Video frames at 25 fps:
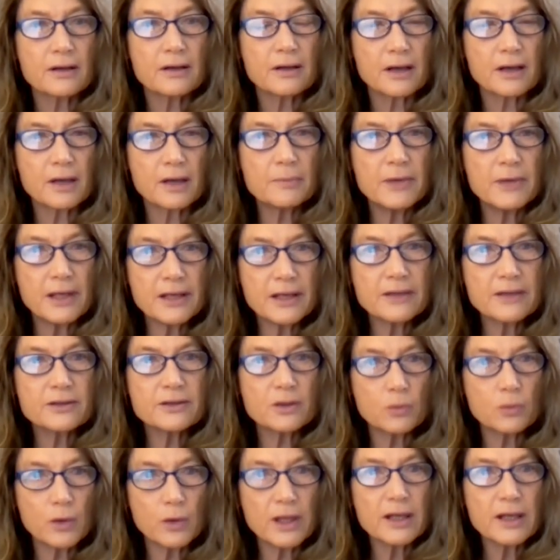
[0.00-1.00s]
I'm in it
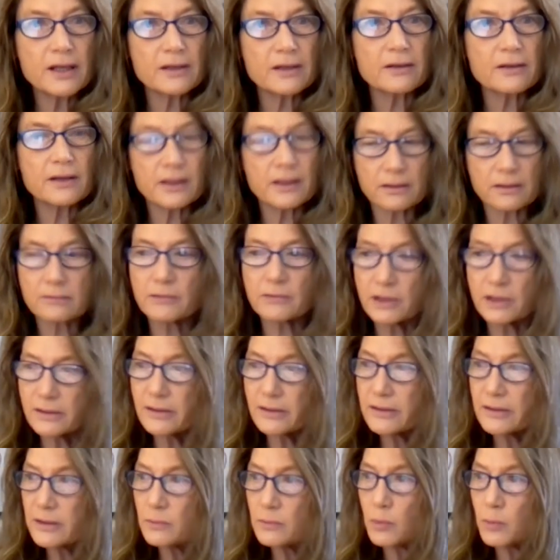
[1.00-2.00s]
to win it. Like, this
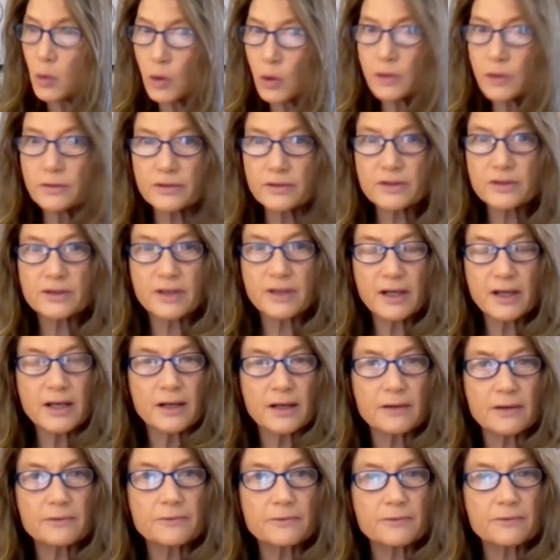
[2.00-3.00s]
is important
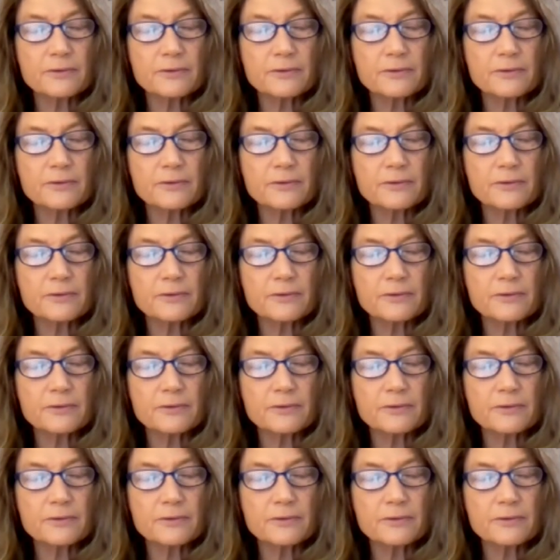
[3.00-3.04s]
stuff.